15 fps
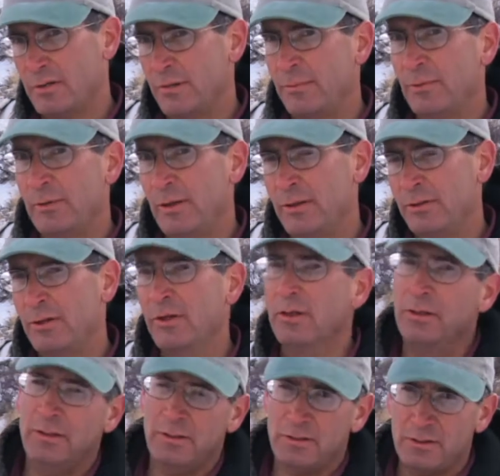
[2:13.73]
summer range,
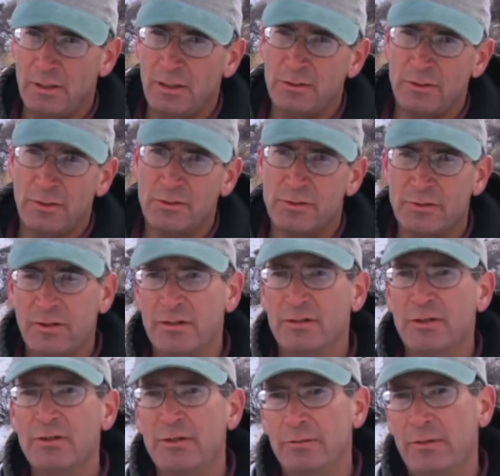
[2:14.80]
and it's not just
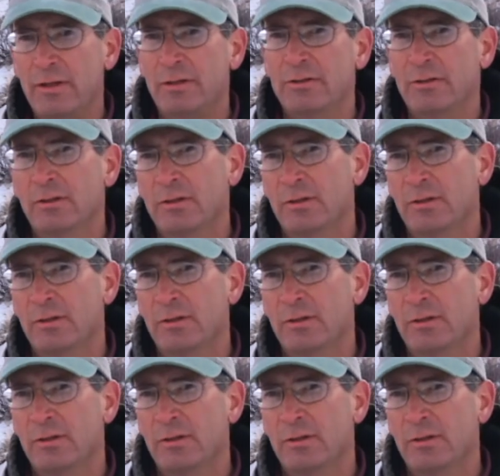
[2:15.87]
transition range.